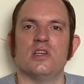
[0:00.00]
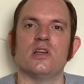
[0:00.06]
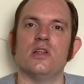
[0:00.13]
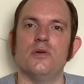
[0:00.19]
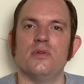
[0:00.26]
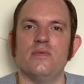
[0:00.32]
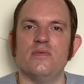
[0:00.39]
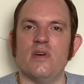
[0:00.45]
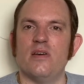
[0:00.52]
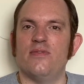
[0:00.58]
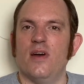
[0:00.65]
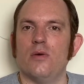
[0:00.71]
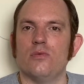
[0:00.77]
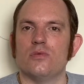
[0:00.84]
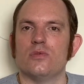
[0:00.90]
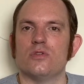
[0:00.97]
including their
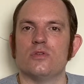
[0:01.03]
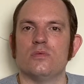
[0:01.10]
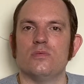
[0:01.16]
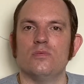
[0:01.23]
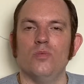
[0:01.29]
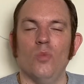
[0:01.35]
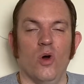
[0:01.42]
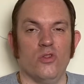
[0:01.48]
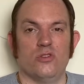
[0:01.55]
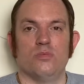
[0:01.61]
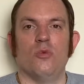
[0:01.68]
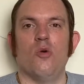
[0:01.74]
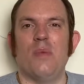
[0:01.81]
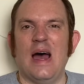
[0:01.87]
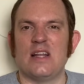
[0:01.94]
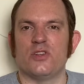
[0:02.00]
phones, wants
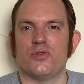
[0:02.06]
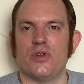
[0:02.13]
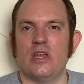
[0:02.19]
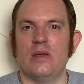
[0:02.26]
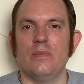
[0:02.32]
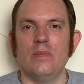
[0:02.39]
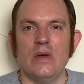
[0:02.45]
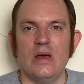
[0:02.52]
more battery.